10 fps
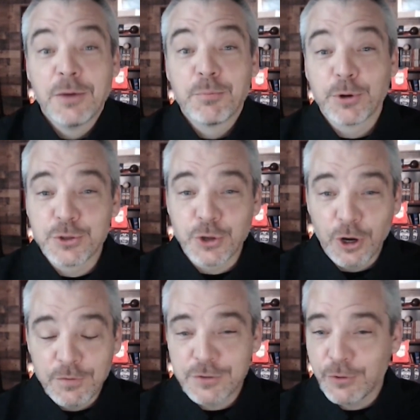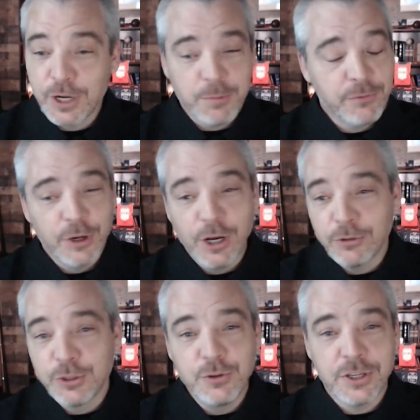preserve this freedom. If we don't
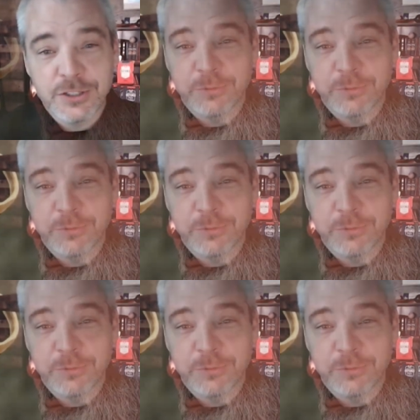do this, I'm